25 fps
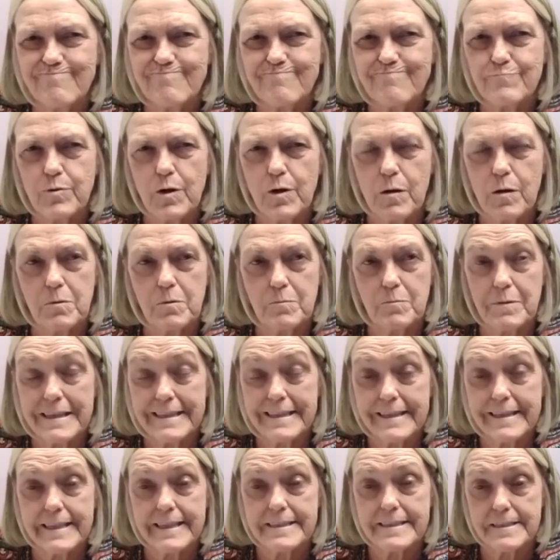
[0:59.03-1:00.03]
probably
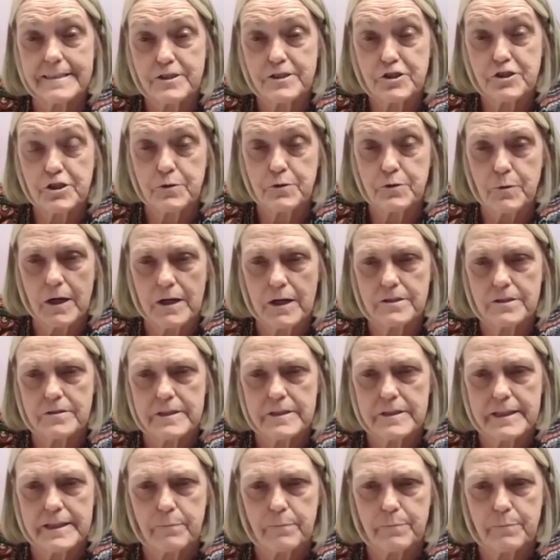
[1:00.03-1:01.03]
less than
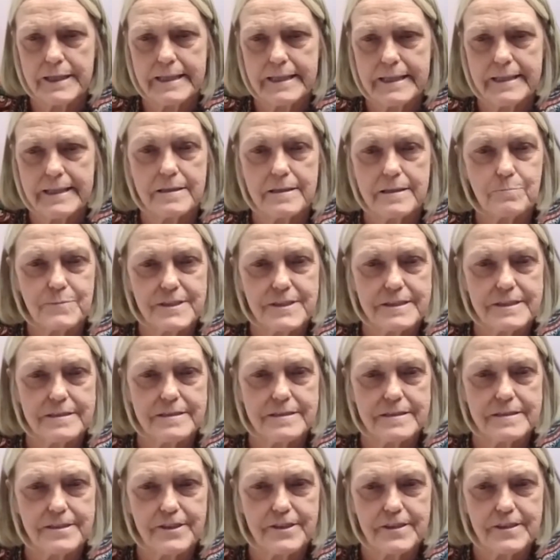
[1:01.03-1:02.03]
200 MPMs in
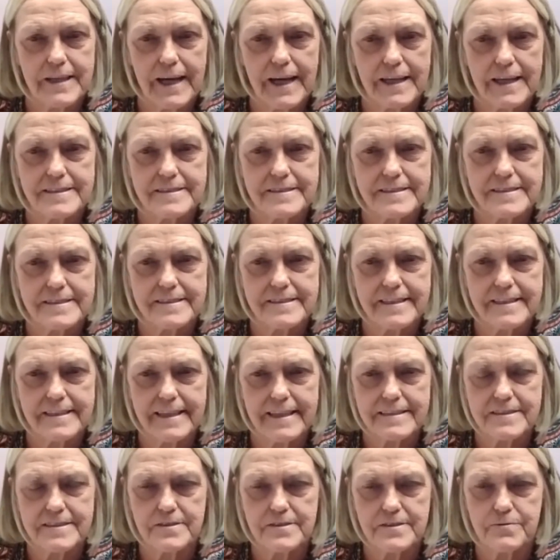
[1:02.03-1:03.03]
the United
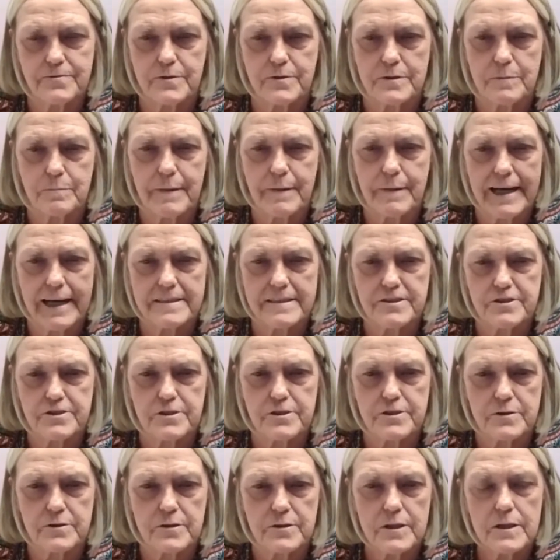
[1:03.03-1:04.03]
States for
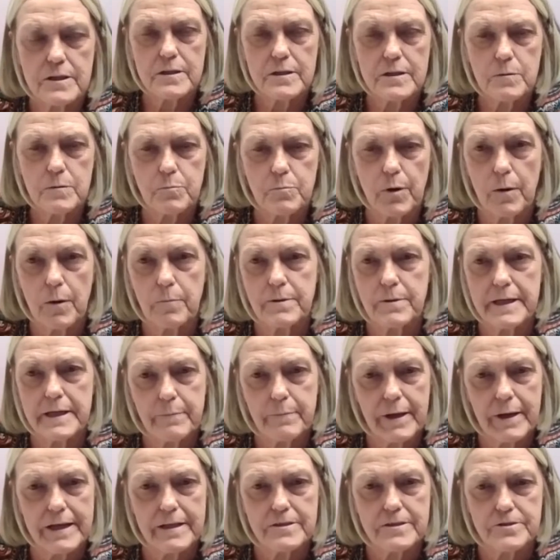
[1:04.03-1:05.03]
master property
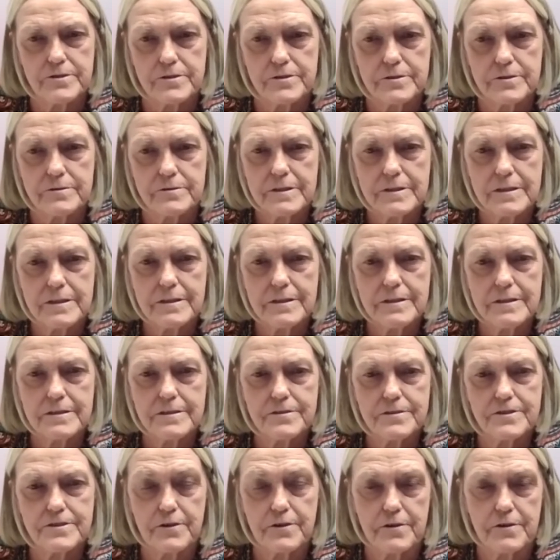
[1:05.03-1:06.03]
manager
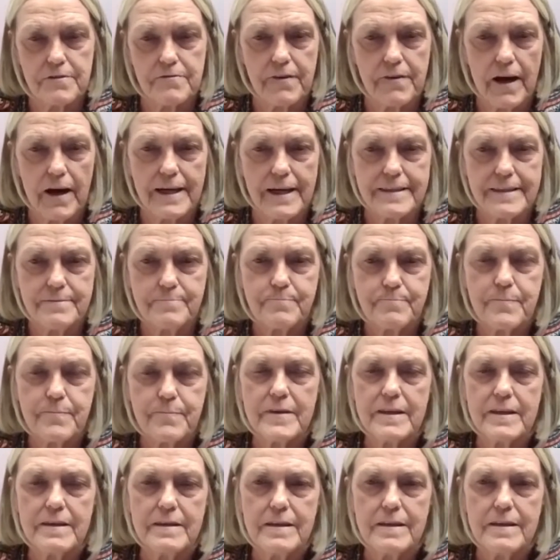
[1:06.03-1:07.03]
certified.
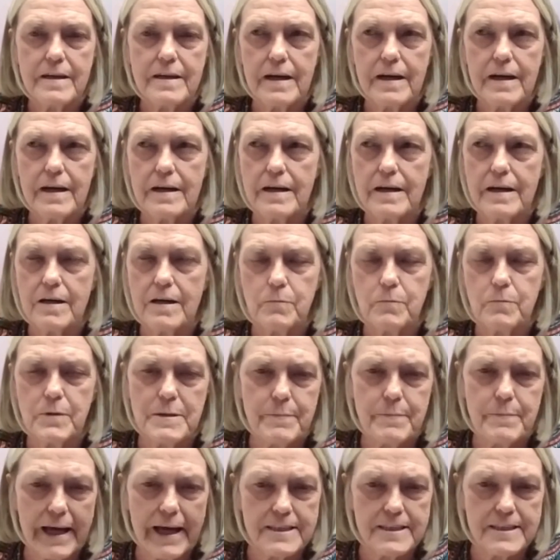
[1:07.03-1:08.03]
We
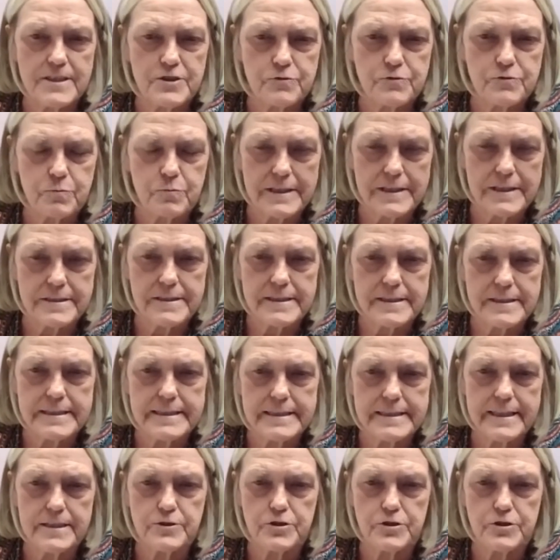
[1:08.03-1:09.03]
manage
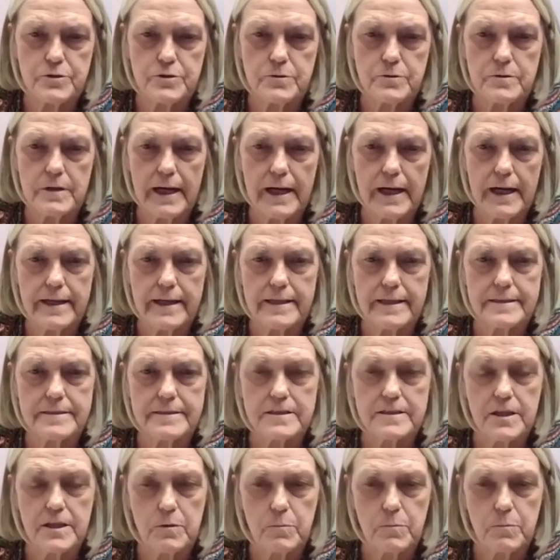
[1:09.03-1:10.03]
residential
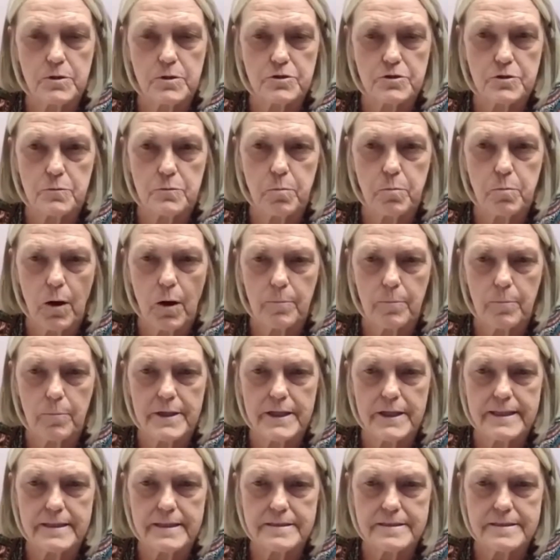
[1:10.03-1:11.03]
and commercial
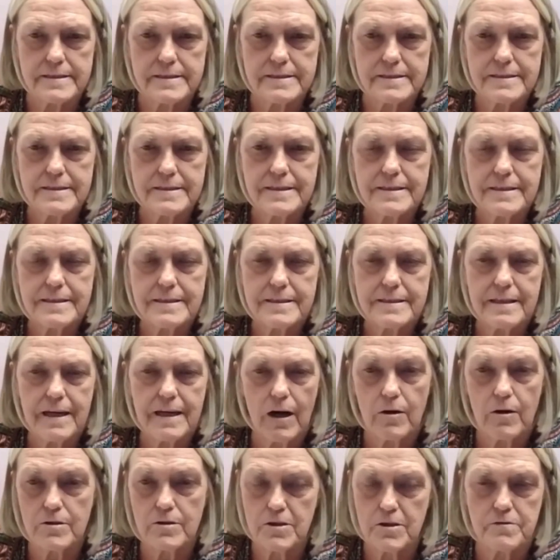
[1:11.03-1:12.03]
properties
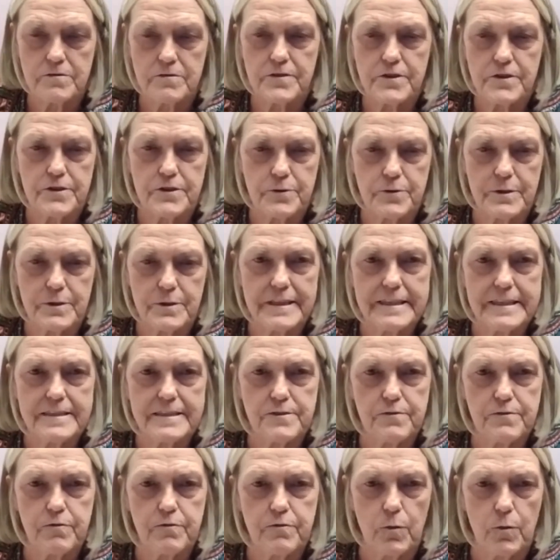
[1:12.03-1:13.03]
all over the
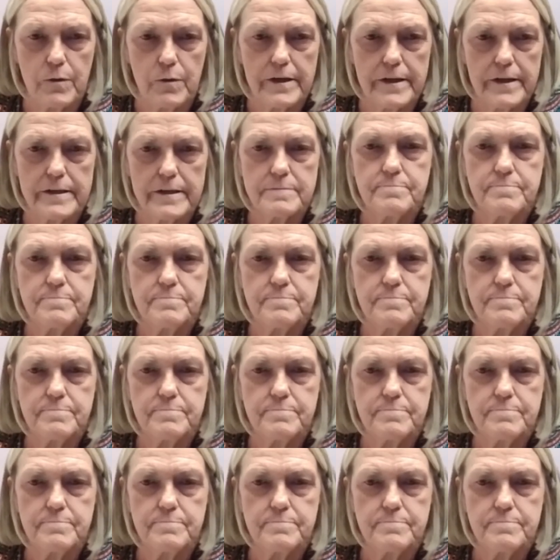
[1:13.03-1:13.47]
Northeast Florida.